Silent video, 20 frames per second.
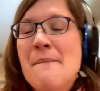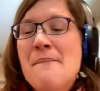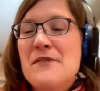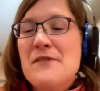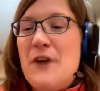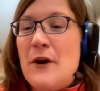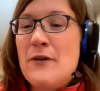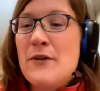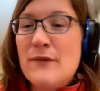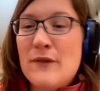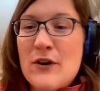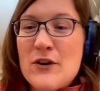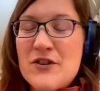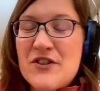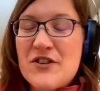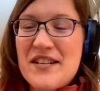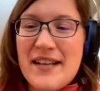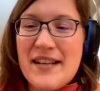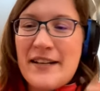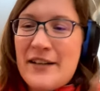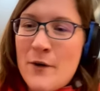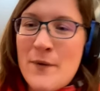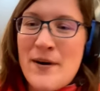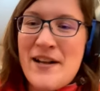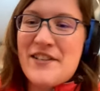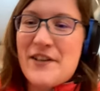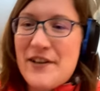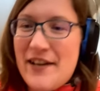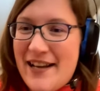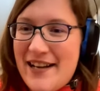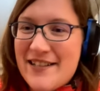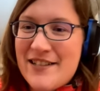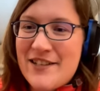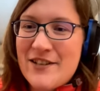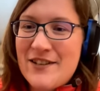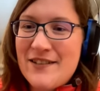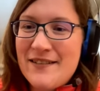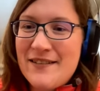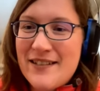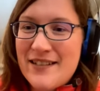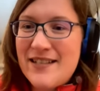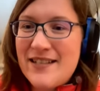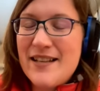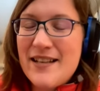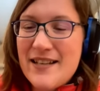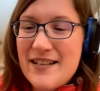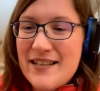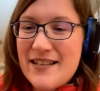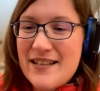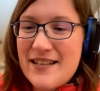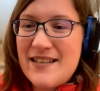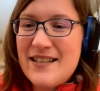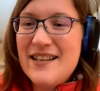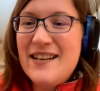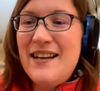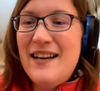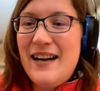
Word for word: So the version is like, no one has a good answer to this.